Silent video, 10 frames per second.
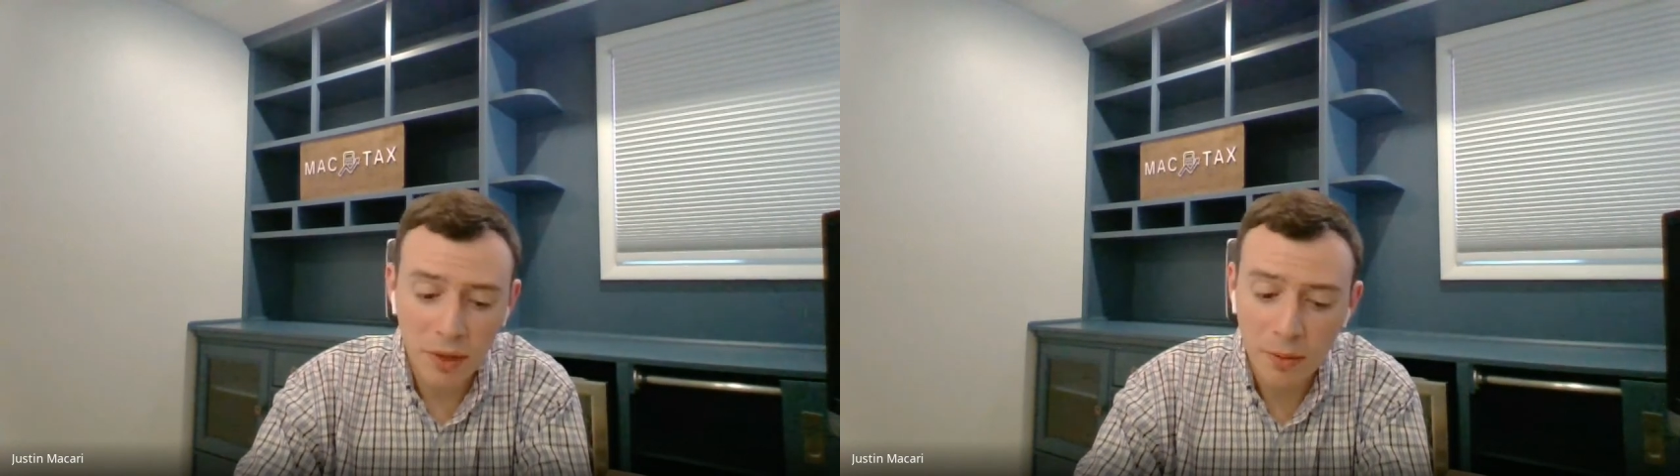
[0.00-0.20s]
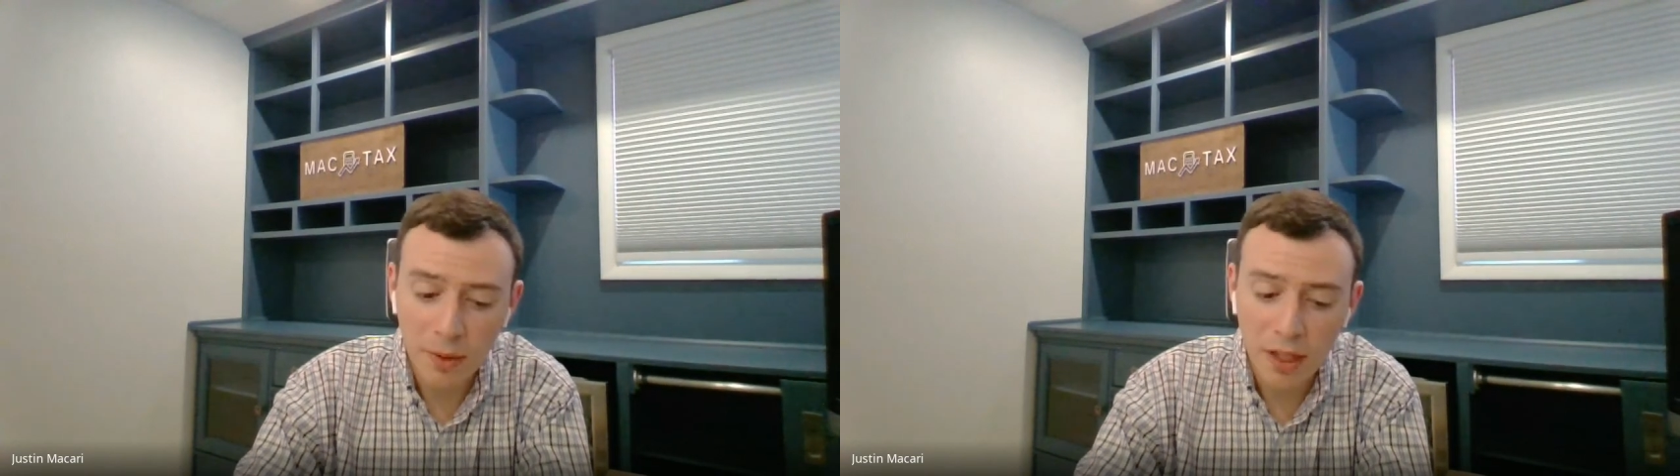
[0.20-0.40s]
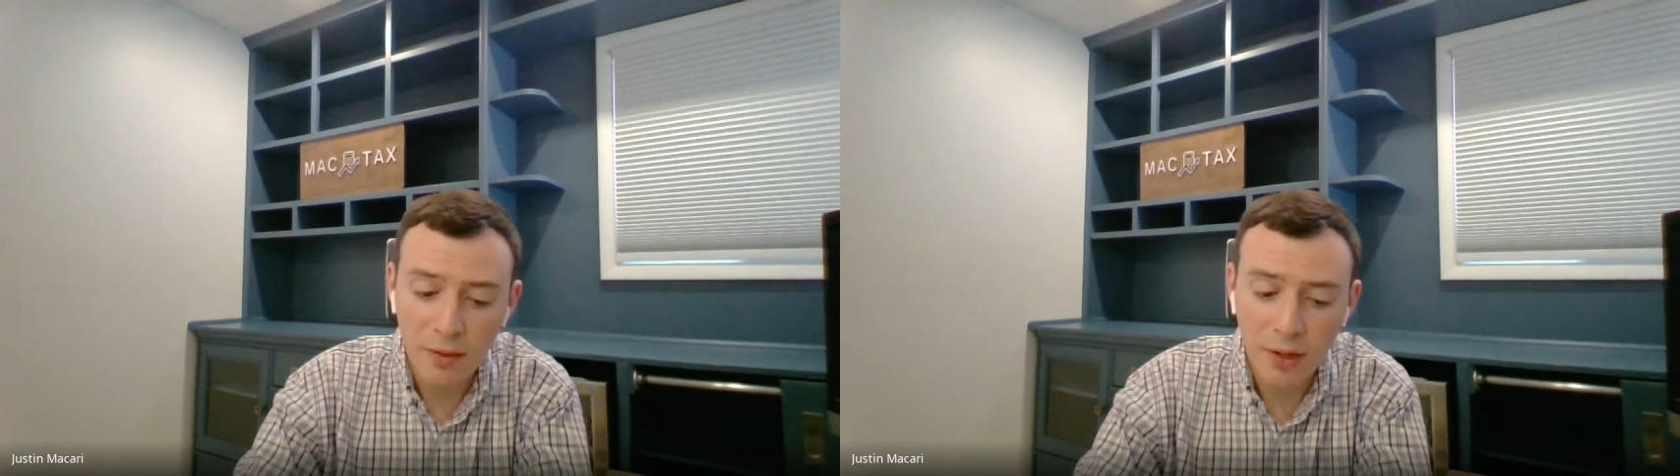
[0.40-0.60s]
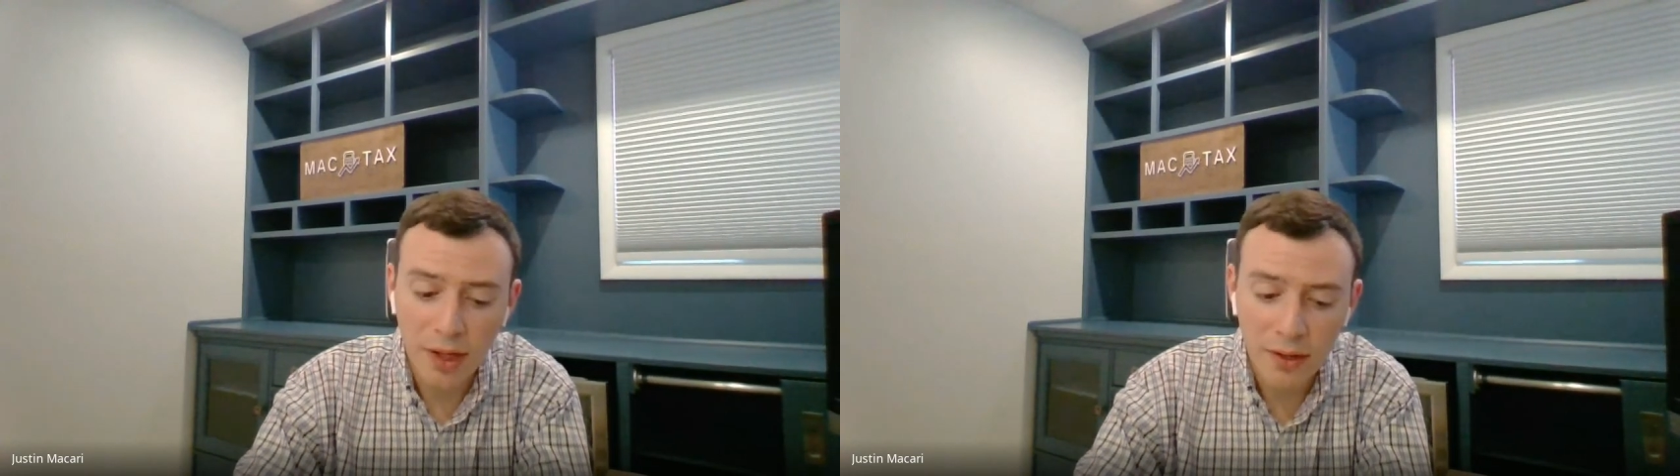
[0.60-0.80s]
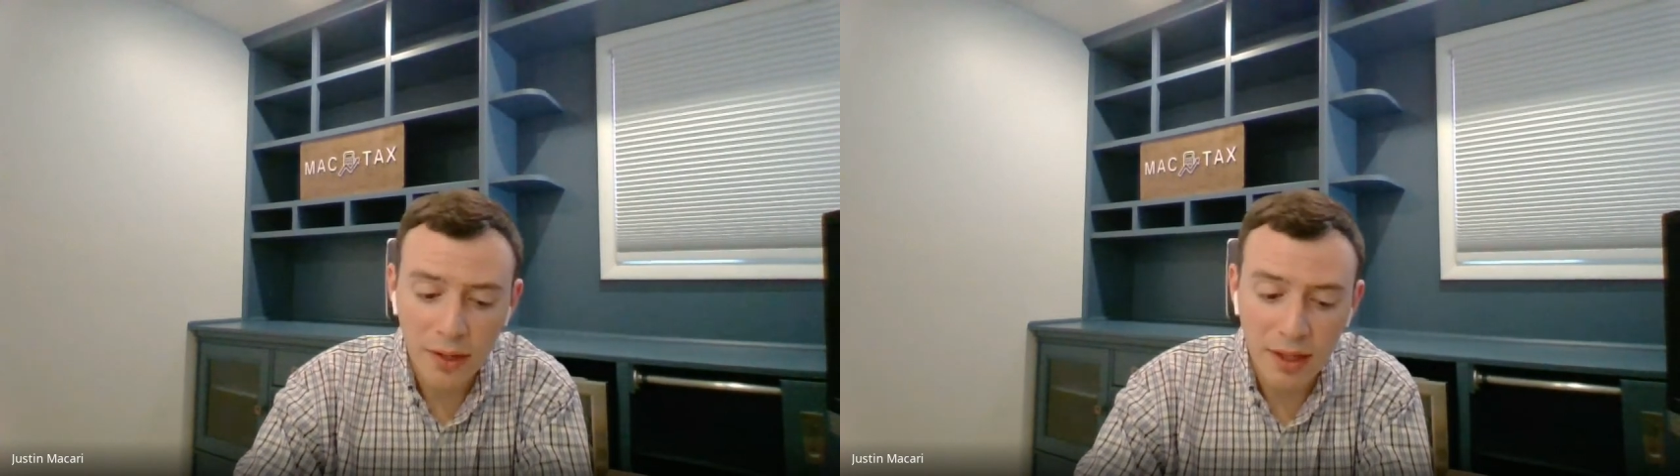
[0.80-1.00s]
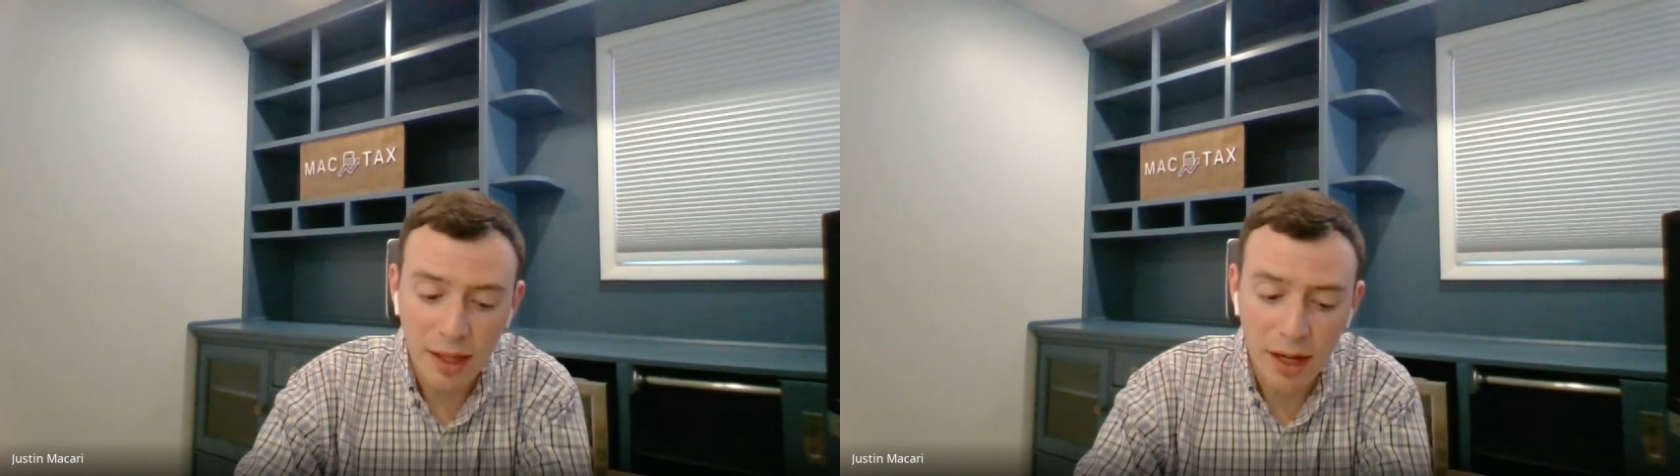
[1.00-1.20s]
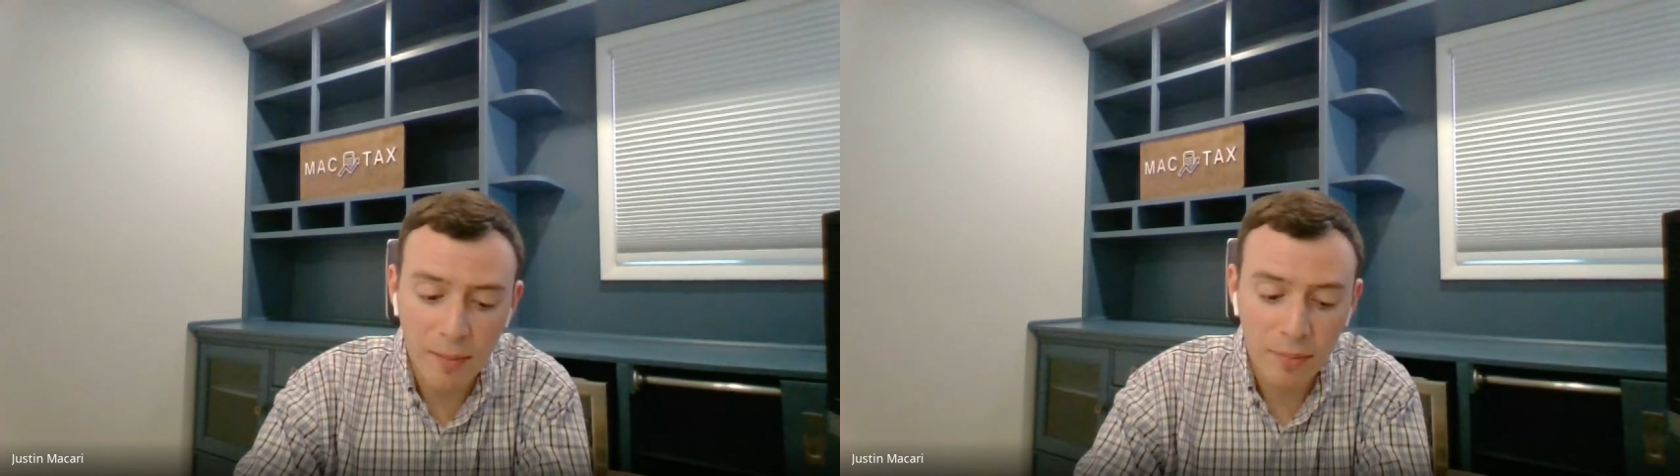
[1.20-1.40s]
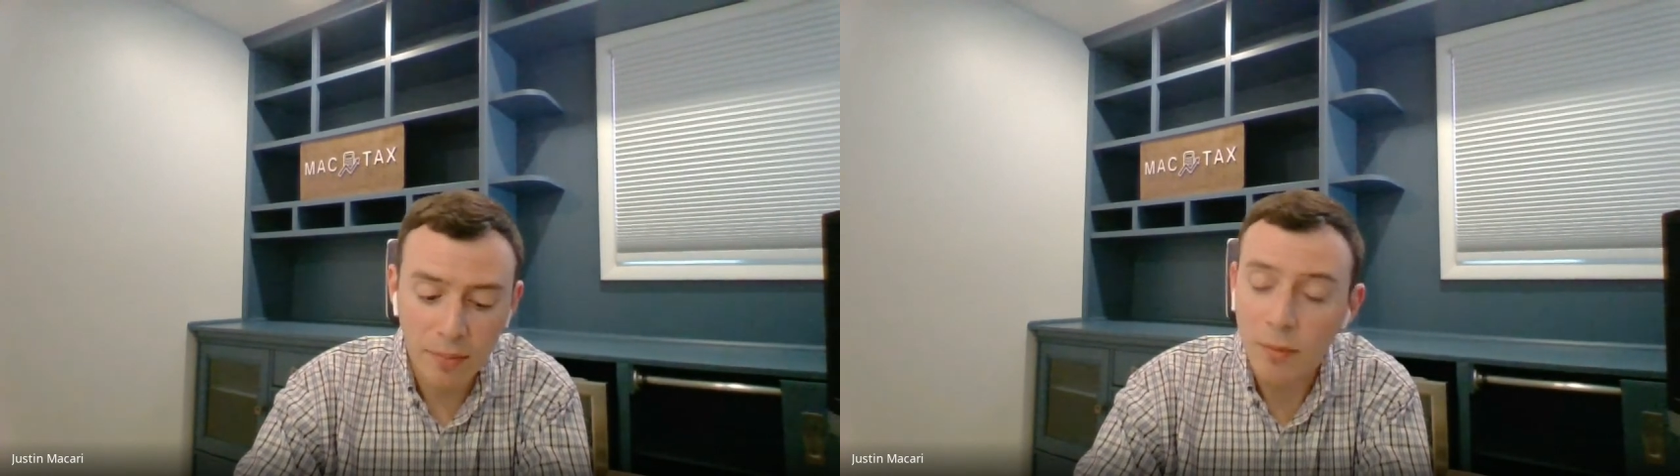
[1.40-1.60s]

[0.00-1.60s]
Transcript: think we covered everything that I